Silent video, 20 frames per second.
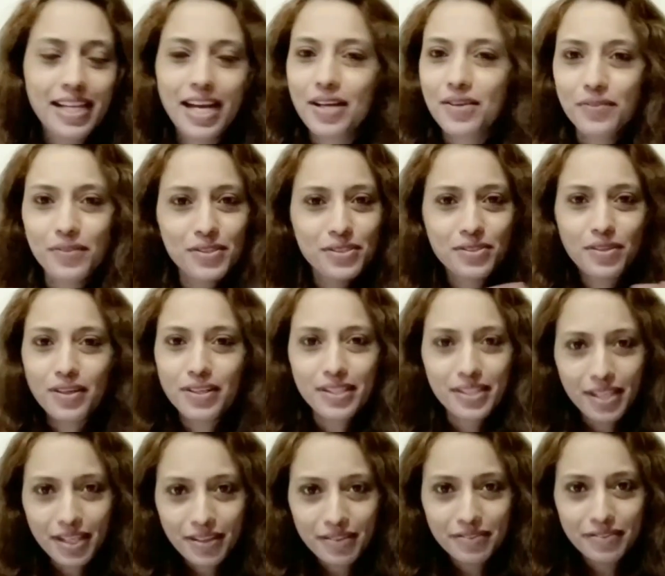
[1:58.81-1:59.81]
that was
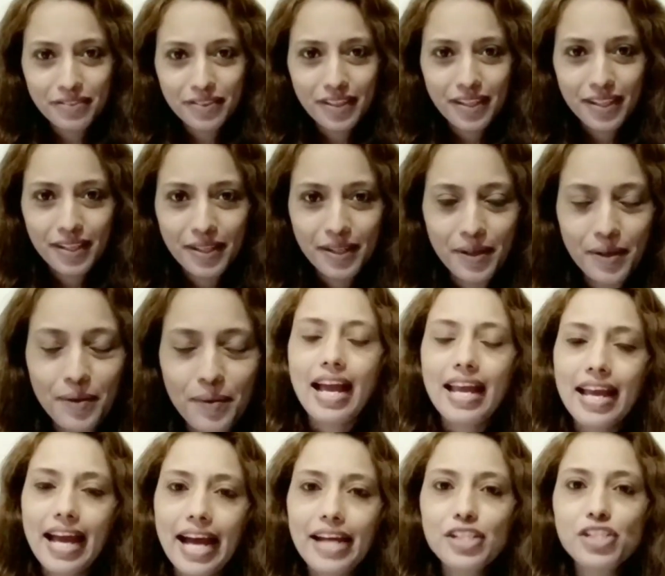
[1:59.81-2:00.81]
not enough.
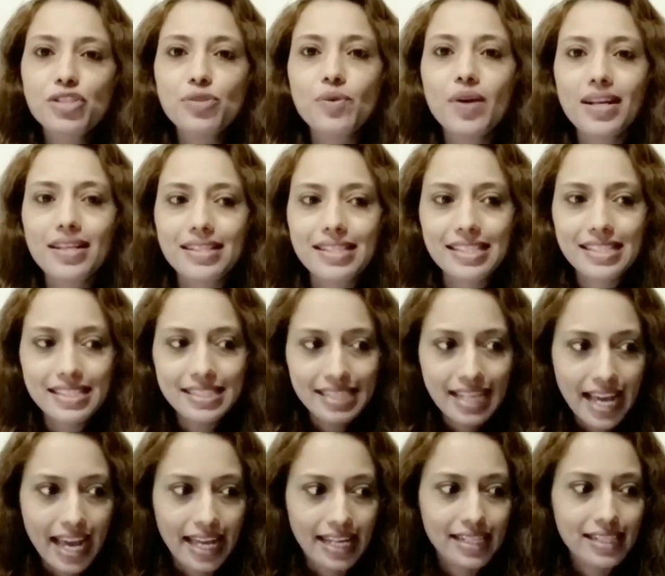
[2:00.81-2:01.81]
I had to
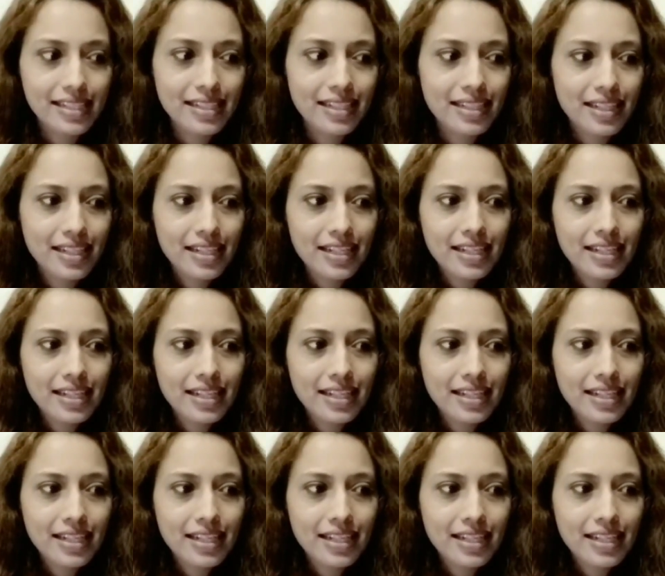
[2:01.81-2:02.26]
understand